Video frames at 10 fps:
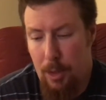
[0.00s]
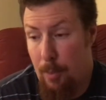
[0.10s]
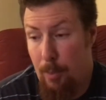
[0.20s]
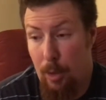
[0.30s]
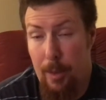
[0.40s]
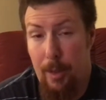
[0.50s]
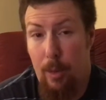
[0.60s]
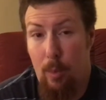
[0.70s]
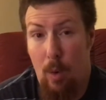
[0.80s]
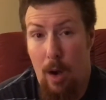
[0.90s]
to bourbon
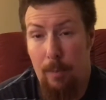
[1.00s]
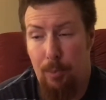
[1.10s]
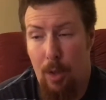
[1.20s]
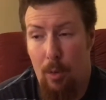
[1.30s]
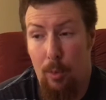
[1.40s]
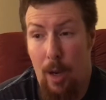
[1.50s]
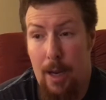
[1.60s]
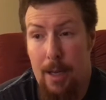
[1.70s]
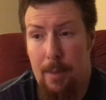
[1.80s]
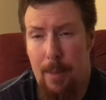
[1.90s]
or
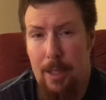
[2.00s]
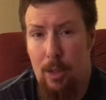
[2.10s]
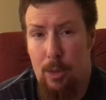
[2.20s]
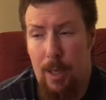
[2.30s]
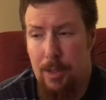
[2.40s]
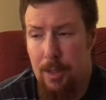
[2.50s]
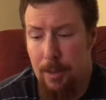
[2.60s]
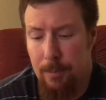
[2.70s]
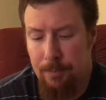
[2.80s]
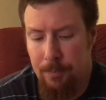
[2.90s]
rye, it makes it
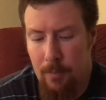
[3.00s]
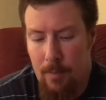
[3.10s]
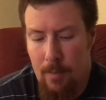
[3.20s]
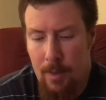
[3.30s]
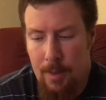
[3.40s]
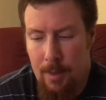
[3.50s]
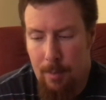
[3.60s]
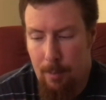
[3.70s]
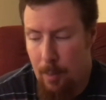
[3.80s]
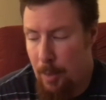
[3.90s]
spicier.
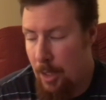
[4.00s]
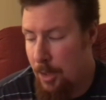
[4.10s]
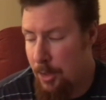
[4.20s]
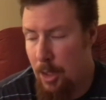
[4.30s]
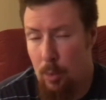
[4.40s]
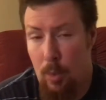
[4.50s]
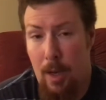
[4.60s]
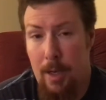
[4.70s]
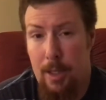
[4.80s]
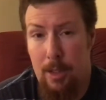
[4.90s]
But because this
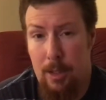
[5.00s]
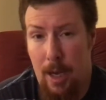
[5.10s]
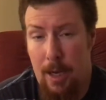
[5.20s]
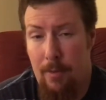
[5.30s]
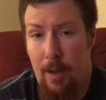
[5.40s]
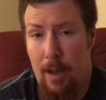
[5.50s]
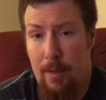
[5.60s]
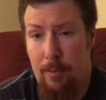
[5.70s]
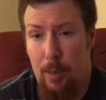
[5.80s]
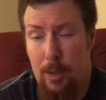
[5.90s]
rye is
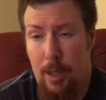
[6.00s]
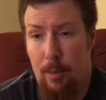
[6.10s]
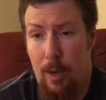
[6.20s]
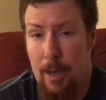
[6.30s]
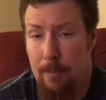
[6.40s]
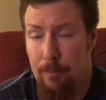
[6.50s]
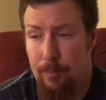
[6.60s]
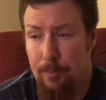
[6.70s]
95% rye,